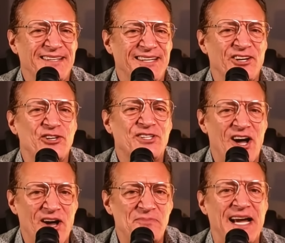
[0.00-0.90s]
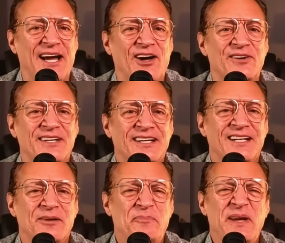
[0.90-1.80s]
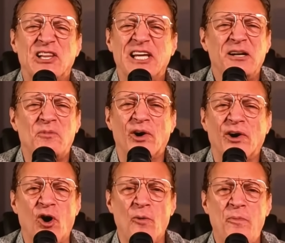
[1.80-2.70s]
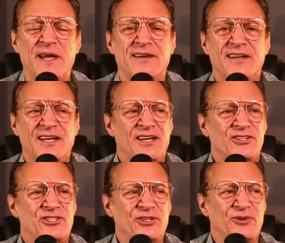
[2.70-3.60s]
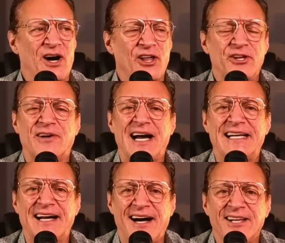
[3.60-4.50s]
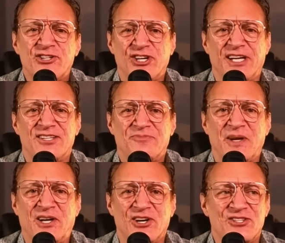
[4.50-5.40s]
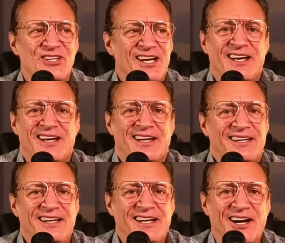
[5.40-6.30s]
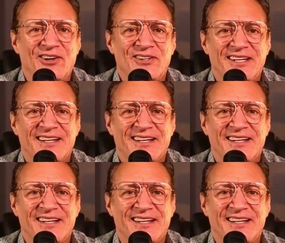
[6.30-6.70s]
you'd calm down, be a little more open to other ideologies because, you're